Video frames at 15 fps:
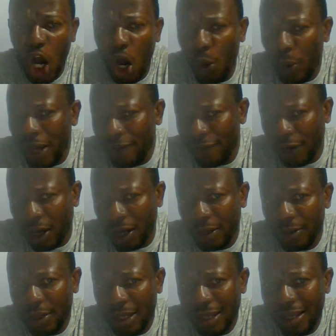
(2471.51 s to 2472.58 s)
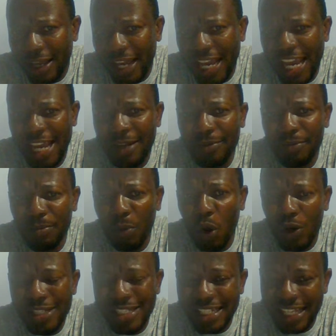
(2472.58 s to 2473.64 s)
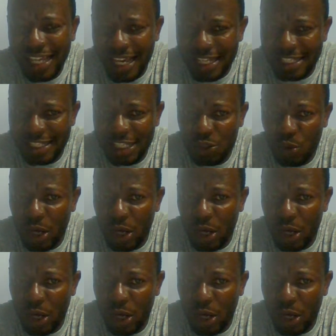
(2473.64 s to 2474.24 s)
However, in most cases,